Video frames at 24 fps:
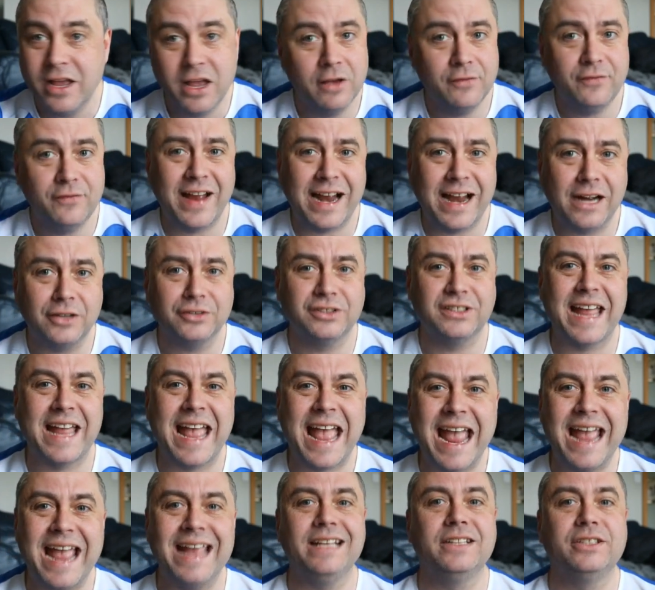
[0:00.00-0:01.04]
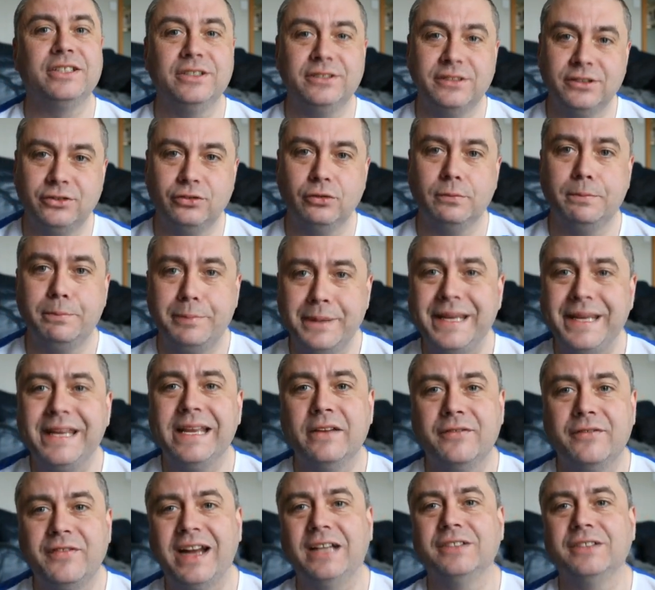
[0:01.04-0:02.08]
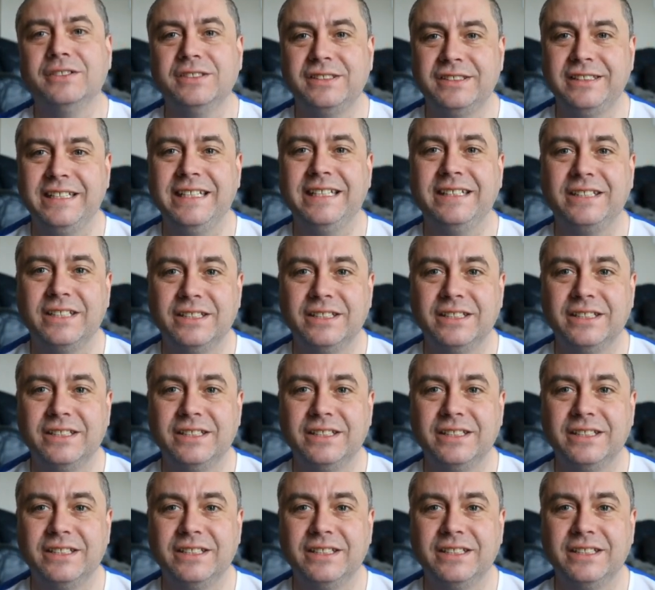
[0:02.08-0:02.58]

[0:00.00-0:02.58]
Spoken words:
1,000 A it turns into a B, 1,000 C it